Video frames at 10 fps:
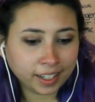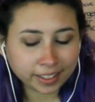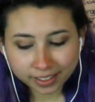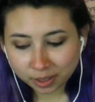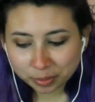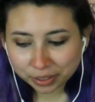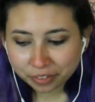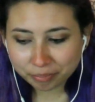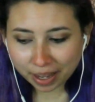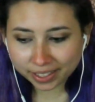I can't
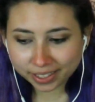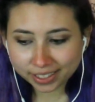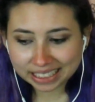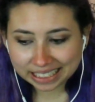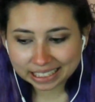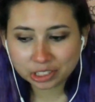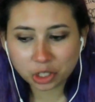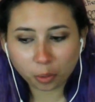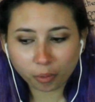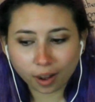believe Maddie didn't
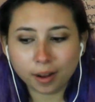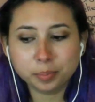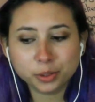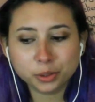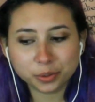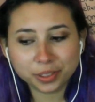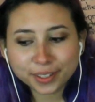go up to